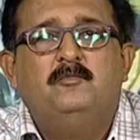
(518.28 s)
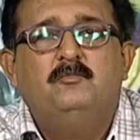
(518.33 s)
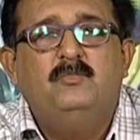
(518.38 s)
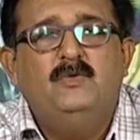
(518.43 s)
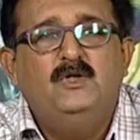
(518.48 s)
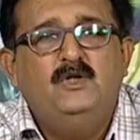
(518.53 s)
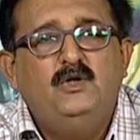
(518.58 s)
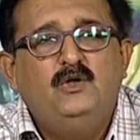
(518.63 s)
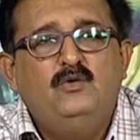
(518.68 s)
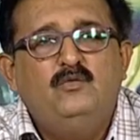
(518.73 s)

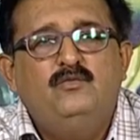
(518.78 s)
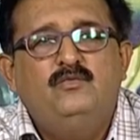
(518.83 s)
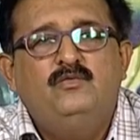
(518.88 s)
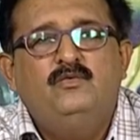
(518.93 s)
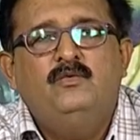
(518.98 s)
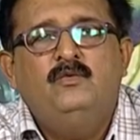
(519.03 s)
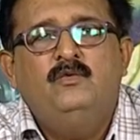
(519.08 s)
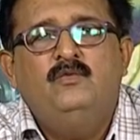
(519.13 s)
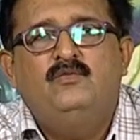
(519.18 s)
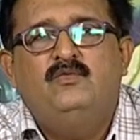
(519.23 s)

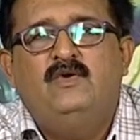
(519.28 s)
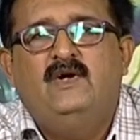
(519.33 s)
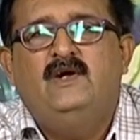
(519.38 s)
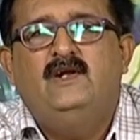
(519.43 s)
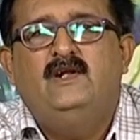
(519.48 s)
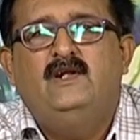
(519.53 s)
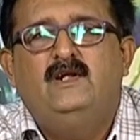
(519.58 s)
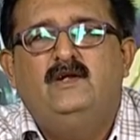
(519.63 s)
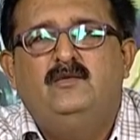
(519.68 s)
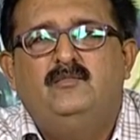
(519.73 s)
Meaningful file
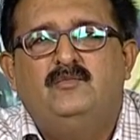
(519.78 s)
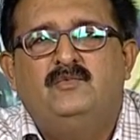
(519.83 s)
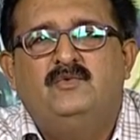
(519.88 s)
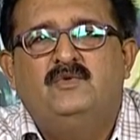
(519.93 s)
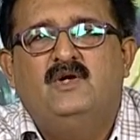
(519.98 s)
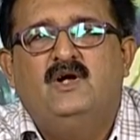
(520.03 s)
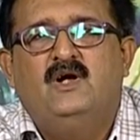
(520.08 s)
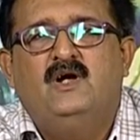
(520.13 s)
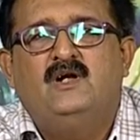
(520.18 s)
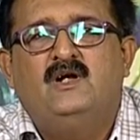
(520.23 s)
names
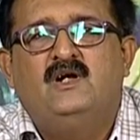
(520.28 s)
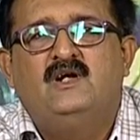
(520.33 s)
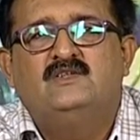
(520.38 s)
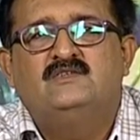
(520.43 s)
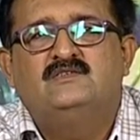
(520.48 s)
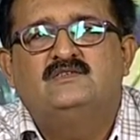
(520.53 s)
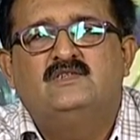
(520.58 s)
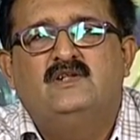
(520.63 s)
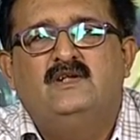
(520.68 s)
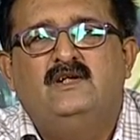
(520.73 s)
are
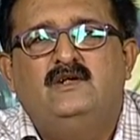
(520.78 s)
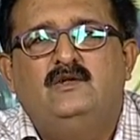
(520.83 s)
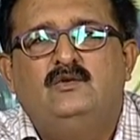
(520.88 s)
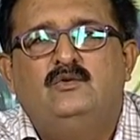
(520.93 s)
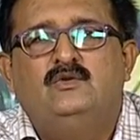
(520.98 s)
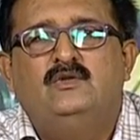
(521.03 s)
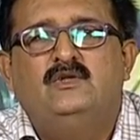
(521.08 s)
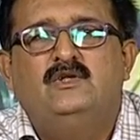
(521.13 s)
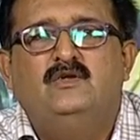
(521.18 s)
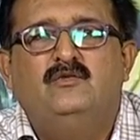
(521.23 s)
assigned to
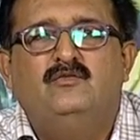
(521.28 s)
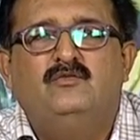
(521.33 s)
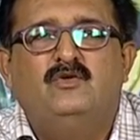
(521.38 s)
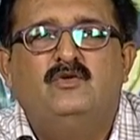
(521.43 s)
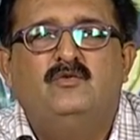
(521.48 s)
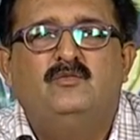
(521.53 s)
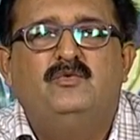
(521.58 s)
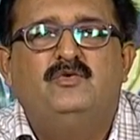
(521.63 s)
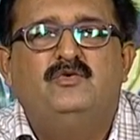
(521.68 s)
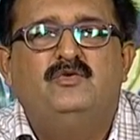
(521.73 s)
the
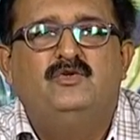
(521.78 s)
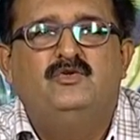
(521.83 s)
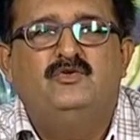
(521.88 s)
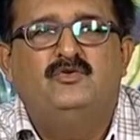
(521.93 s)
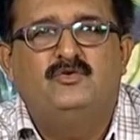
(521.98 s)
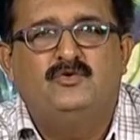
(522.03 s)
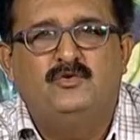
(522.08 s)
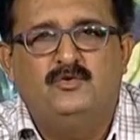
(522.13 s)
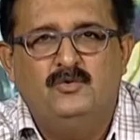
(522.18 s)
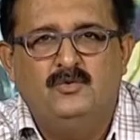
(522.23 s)
information
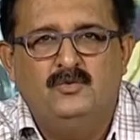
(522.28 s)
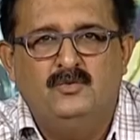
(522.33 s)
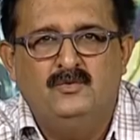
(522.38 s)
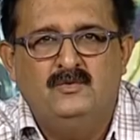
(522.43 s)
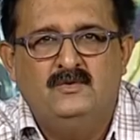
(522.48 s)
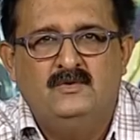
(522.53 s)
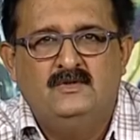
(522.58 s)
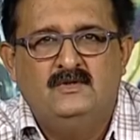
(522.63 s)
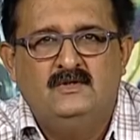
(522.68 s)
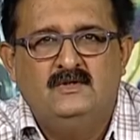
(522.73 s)
stored.
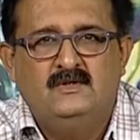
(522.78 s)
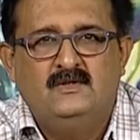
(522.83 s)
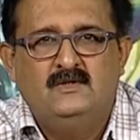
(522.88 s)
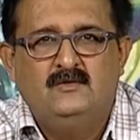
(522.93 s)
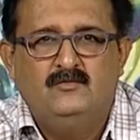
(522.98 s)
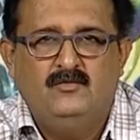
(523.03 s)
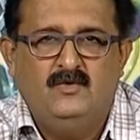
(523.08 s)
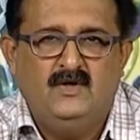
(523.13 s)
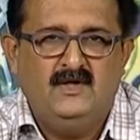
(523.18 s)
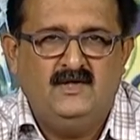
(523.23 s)

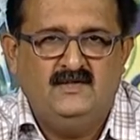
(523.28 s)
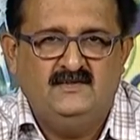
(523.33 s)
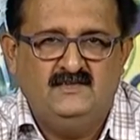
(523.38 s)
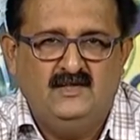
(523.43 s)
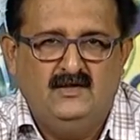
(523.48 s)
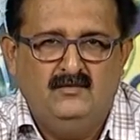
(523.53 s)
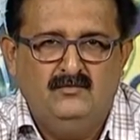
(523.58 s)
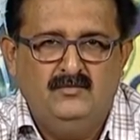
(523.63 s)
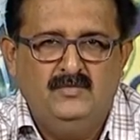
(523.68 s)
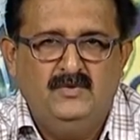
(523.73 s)
For
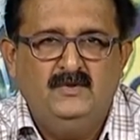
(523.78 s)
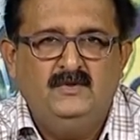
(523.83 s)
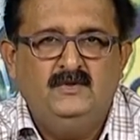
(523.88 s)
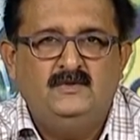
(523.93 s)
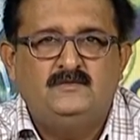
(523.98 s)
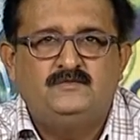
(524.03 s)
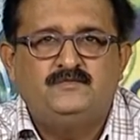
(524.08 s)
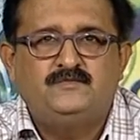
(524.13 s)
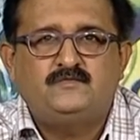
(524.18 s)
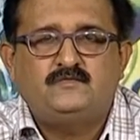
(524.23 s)
example,
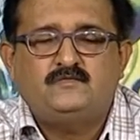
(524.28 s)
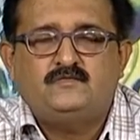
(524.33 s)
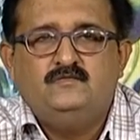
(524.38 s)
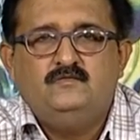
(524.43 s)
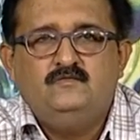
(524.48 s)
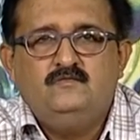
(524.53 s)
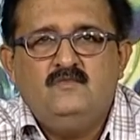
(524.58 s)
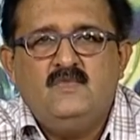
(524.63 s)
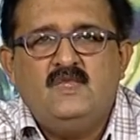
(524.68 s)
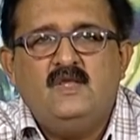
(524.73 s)

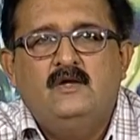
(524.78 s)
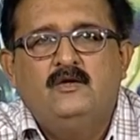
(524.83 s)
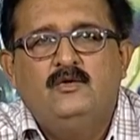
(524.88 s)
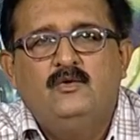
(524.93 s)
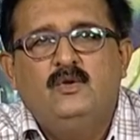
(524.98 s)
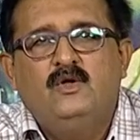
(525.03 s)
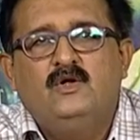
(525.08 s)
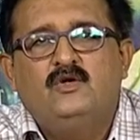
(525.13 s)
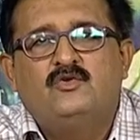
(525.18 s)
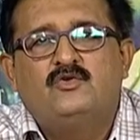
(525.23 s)

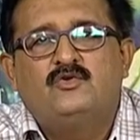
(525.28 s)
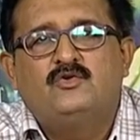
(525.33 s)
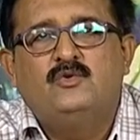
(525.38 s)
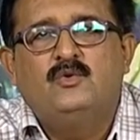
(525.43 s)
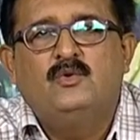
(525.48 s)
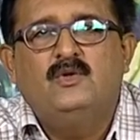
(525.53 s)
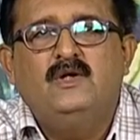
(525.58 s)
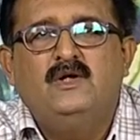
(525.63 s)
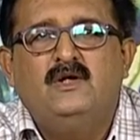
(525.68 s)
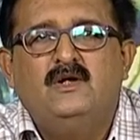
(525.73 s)
you are
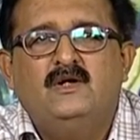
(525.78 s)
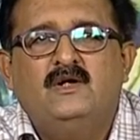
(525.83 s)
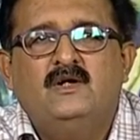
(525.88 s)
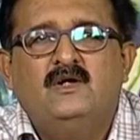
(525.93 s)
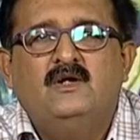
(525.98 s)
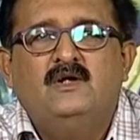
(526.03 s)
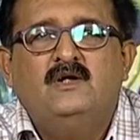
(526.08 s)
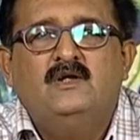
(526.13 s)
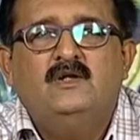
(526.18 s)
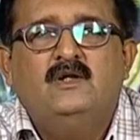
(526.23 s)
storing
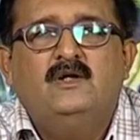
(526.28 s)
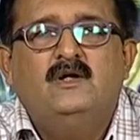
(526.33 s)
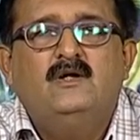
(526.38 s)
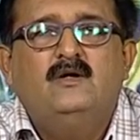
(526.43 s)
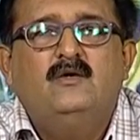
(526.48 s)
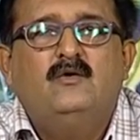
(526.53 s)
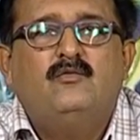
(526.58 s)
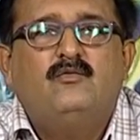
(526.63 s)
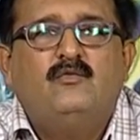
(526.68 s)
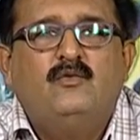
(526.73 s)
the
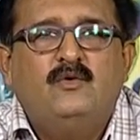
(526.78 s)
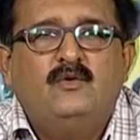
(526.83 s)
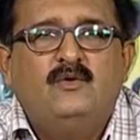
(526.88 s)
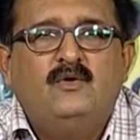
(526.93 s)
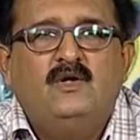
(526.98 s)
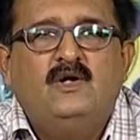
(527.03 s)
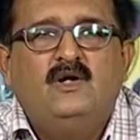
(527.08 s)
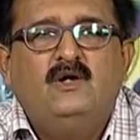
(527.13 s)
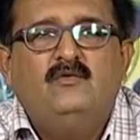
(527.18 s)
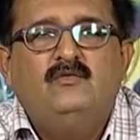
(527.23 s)

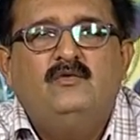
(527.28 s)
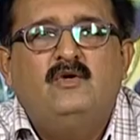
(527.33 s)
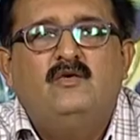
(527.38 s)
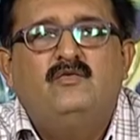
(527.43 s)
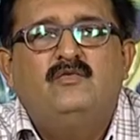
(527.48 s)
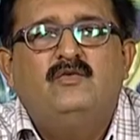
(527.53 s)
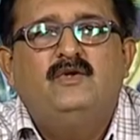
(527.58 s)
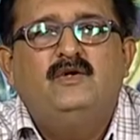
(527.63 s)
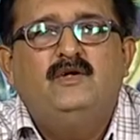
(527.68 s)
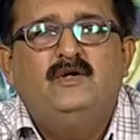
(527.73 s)
photograph
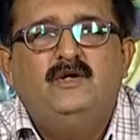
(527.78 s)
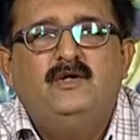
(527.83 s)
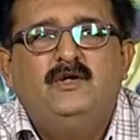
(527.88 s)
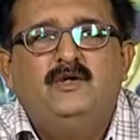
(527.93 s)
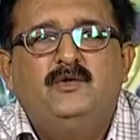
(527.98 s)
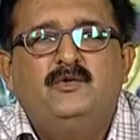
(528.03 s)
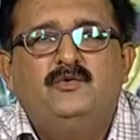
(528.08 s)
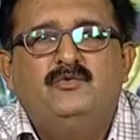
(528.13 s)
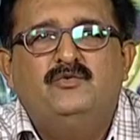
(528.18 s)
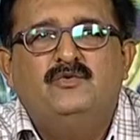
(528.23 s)
of an
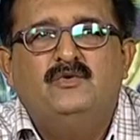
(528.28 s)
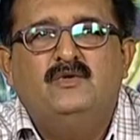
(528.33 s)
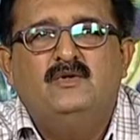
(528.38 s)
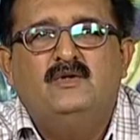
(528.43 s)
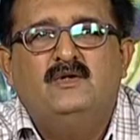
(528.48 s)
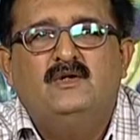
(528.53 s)
individual.